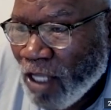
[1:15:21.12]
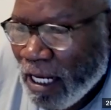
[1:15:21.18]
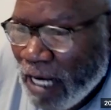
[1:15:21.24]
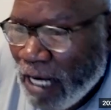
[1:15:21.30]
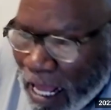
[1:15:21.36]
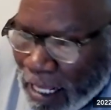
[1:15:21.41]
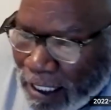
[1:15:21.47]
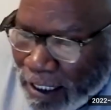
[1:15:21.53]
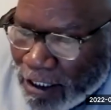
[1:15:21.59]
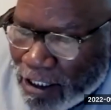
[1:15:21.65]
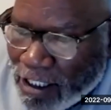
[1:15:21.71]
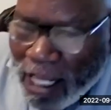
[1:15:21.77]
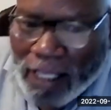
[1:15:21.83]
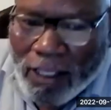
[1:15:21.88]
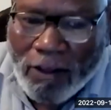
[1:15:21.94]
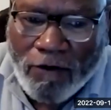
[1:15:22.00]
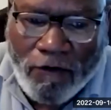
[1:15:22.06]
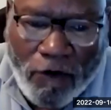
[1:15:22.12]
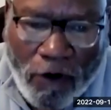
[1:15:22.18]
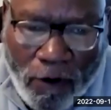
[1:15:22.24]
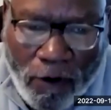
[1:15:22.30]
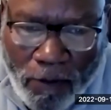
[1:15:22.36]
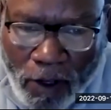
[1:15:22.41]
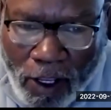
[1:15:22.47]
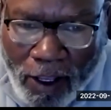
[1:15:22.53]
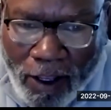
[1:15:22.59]
And I can tell you
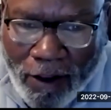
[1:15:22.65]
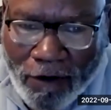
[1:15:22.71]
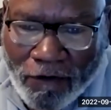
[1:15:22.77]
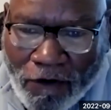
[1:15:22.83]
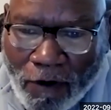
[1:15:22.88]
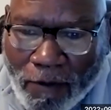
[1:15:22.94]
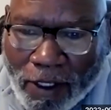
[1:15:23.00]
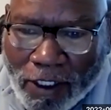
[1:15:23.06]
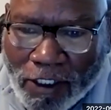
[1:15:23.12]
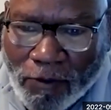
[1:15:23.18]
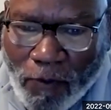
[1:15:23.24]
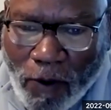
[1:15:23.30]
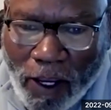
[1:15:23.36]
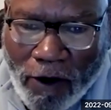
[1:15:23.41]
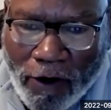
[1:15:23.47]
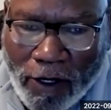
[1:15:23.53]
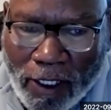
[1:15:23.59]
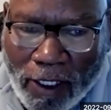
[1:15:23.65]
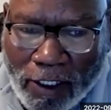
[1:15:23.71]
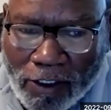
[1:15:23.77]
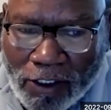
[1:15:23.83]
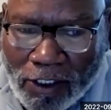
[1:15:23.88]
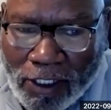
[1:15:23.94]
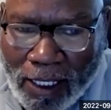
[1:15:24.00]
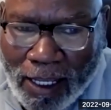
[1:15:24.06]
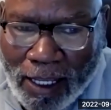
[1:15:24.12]
from
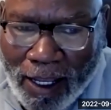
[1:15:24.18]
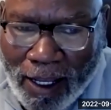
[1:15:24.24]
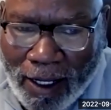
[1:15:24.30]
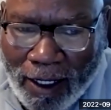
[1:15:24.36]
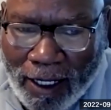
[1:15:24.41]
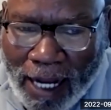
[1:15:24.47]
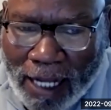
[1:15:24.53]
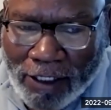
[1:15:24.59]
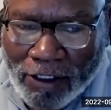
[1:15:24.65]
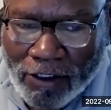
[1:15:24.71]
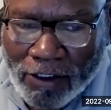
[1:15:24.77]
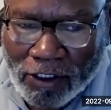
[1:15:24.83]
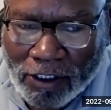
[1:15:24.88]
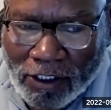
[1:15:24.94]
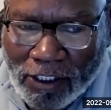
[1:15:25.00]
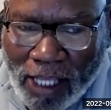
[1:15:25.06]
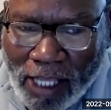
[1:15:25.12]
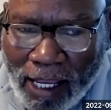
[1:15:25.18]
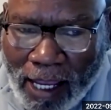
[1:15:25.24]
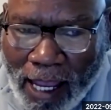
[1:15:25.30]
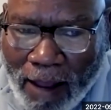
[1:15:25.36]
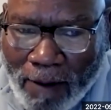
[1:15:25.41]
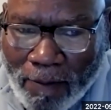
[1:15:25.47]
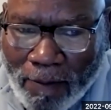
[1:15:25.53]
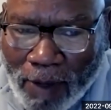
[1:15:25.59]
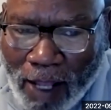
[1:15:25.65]
experience, I used to say
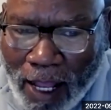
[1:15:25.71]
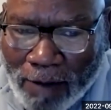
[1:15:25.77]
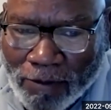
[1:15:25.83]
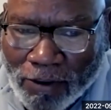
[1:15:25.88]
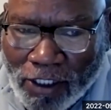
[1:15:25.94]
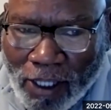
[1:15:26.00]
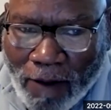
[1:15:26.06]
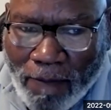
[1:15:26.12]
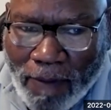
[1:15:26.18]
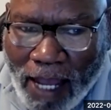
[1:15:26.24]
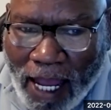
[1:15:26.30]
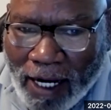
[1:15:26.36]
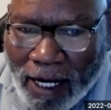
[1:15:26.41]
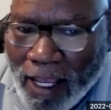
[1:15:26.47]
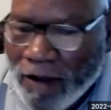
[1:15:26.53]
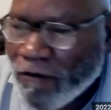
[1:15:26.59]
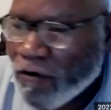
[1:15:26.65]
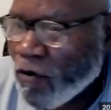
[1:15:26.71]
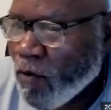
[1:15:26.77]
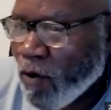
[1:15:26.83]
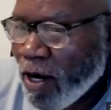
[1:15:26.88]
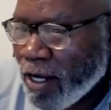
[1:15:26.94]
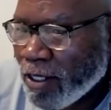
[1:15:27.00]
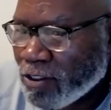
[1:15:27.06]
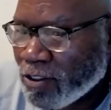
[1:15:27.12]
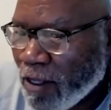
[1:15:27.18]
I'm somebody
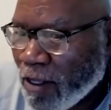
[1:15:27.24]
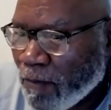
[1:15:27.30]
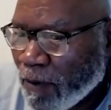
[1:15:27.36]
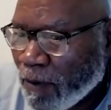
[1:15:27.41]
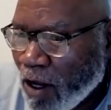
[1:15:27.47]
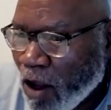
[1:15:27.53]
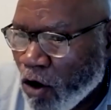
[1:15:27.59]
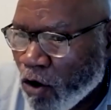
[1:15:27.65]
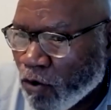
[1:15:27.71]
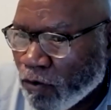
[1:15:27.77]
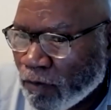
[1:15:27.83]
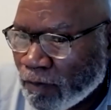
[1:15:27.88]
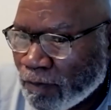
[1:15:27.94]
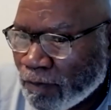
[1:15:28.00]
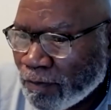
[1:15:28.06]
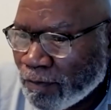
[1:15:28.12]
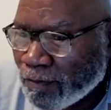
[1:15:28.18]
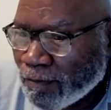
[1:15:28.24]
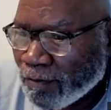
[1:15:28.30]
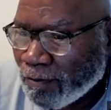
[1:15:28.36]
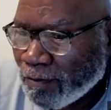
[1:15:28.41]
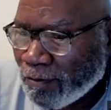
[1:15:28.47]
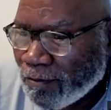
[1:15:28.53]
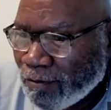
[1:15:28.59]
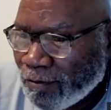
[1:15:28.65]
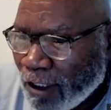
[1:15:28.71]
everywhere except at home.
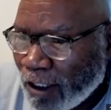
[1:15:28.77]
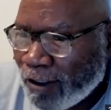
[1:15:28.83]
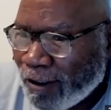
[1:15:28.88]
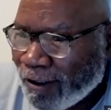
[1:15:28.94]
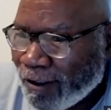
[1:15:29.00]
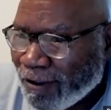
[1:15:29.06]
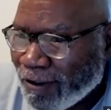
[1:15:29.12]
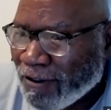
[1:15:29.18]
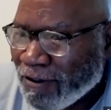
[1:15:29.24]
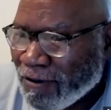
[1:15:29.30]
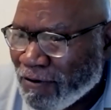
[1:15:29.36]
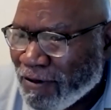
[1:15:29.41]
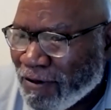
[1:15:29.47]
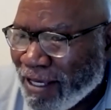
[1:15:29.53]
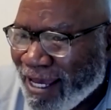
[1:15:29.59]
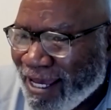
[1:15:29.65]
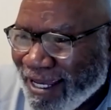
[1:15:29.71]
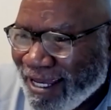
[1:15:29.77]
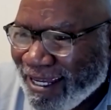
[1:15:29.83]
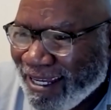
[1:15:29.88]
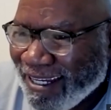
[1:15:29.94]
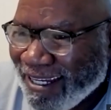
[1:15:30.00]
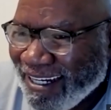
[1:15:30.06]
Okay.